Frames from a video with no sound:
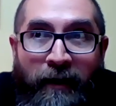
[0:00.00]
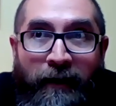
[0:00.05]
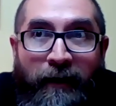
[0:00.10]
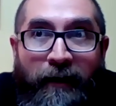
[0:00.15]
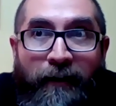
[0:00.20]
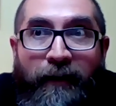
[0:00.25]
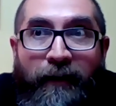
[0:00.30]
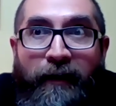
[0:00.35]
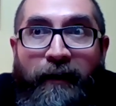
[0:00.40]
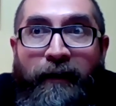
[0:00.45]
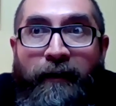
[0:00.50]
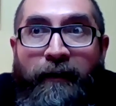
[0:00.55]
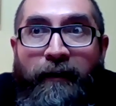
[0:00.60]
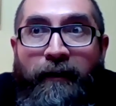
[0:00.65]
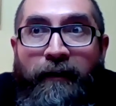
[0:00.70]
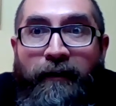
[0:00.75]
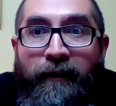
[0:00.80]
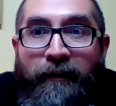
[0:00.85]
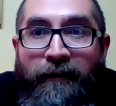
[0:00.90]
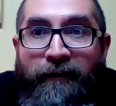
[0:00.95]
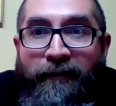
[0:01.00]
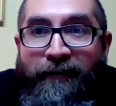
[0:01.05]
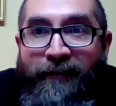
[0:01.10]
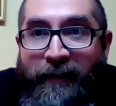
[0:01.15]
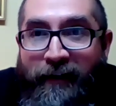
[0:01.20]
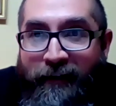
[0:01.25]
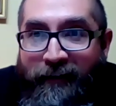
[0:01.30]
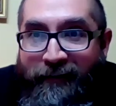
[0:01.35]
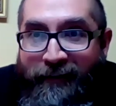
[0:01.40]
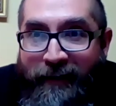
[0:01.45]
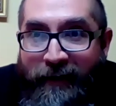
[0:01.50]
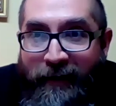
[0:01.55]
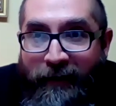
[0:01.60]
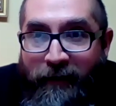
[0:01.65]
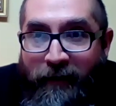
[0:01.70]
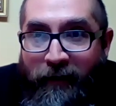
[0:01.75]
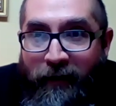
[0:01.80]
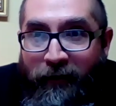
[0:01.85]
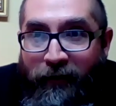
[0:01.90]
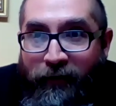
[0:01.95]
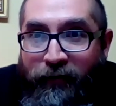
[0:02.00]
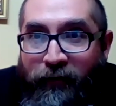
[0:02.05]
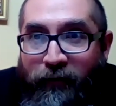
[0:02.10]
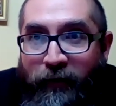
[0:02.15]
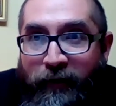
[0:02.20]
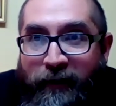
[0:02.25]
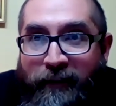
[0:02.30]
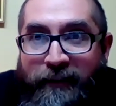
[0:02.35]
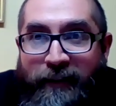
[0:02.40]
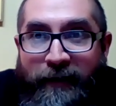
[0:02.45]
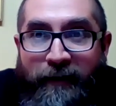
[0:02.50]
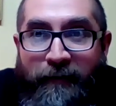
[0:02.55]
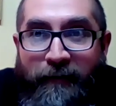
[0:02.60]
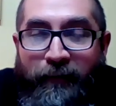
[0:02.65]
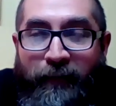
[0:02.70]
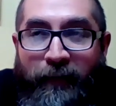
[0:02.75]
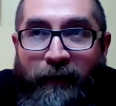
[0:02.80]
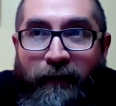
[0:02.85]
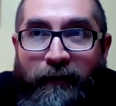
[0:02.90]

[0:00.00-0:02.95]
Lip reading: and then setting aside our own work time.